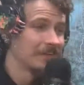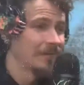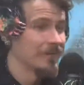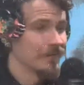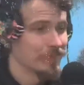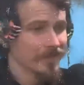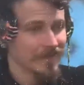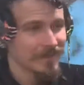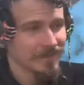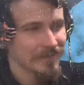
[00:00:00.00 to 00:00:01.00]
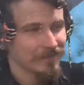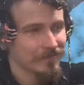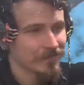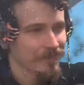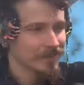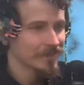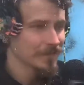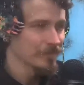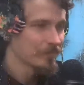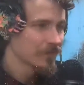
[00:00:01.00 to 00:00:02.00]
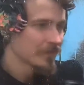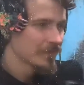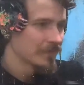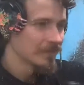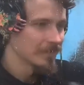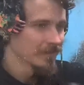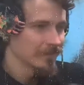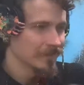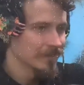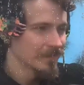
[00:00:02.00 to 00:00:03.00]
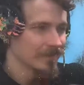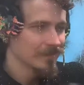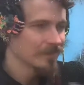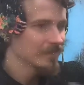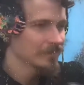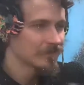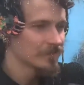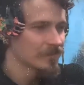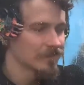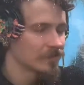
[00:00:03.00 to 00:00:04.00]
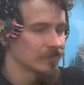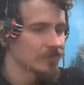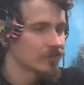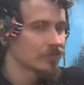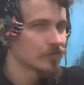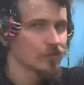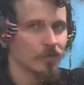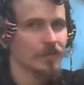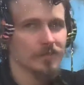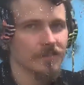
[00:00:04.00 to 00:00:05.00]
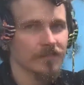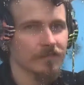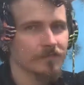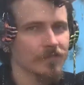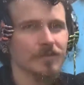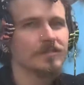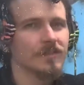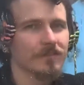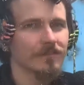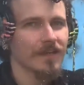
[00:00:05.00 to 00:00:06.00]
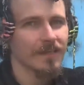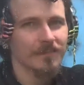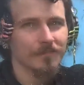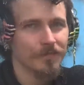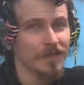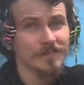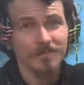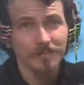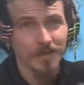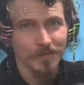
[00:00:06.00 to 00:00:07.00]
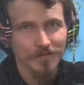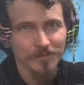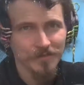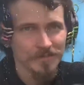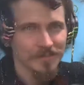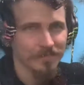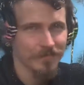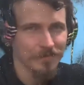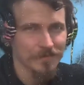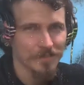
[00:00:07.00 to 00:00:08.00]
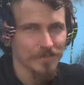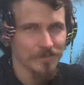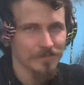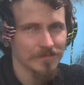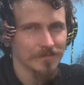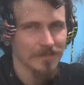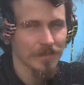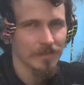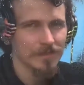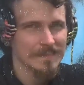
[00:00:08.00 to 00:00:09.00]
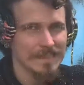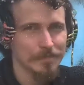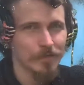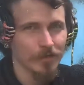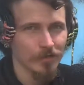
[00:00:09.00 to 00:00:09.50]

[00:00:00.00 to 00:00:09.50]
Oh my god, you have no idea. Literally, just just so much stuff, so much stuff. And because of the fact there was so much stuff, there was such a deep